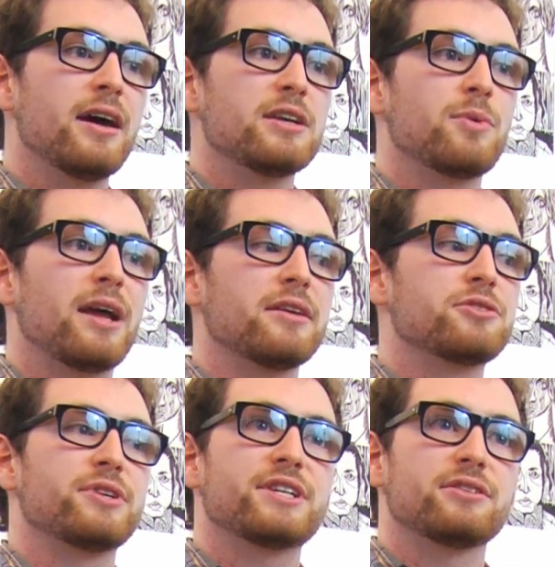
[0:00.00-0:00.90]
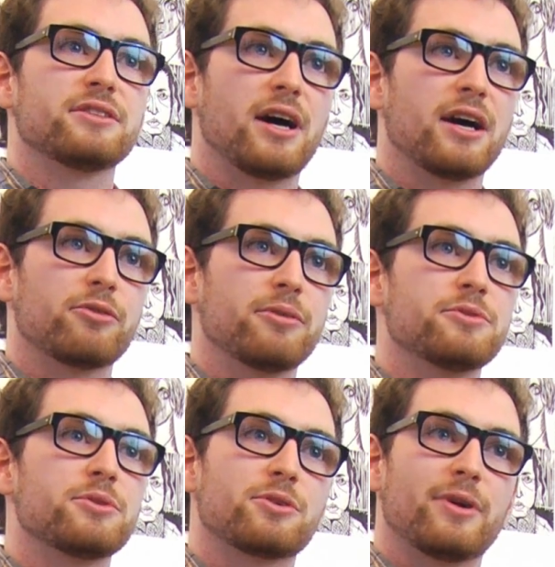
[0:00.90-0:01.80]
as well as traditional dark
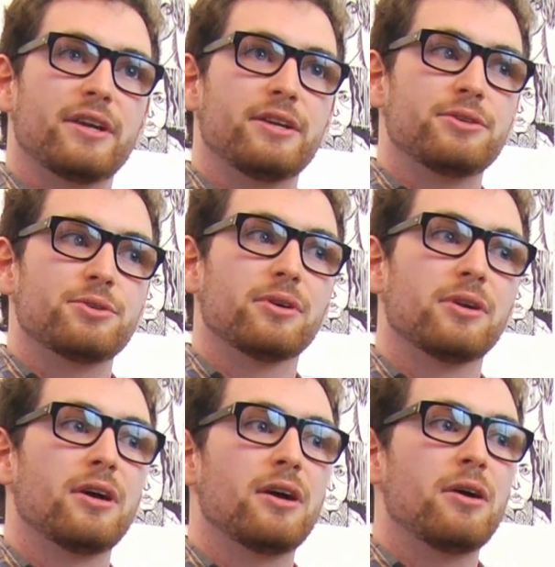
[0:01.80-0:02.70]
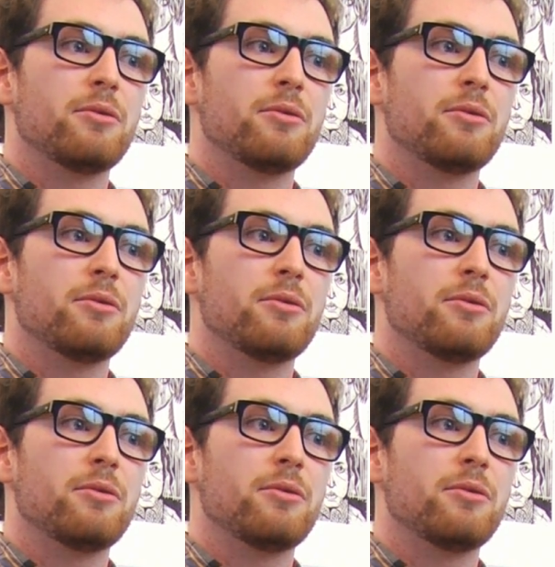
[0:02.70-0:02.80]
rooms, which are quite unusual.